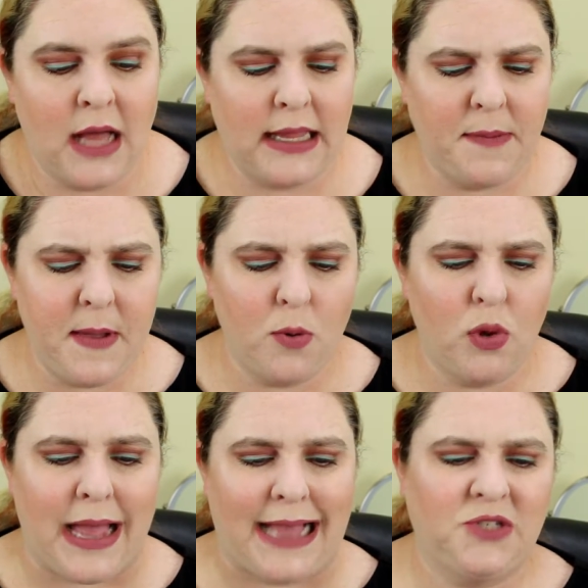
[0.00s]
A lot of people
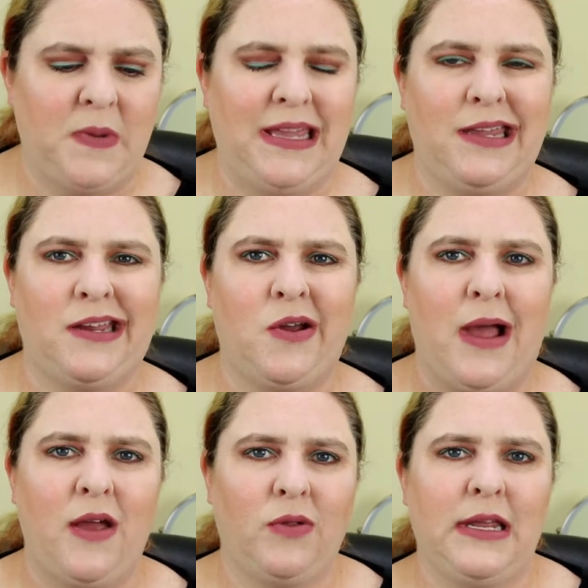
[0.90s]
will ask me, you know,
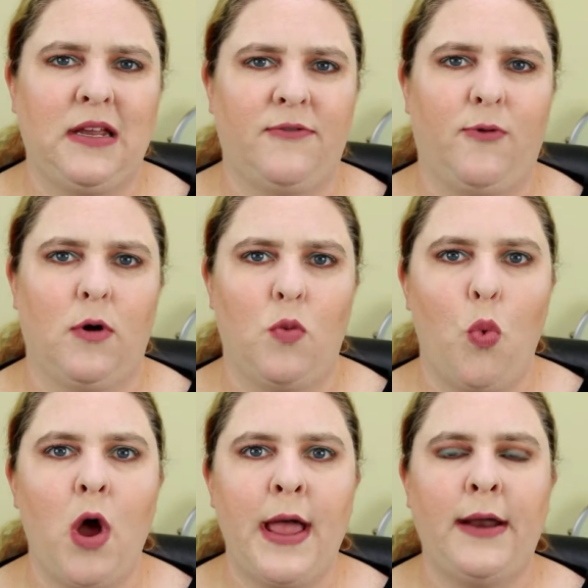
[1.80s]
I only can afford
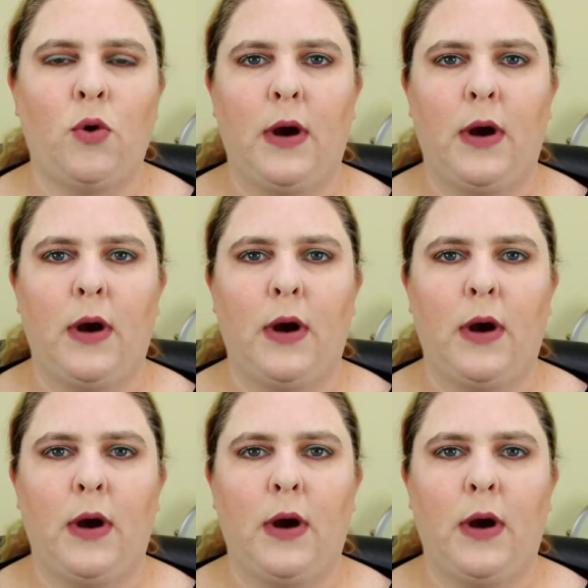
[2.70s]
one,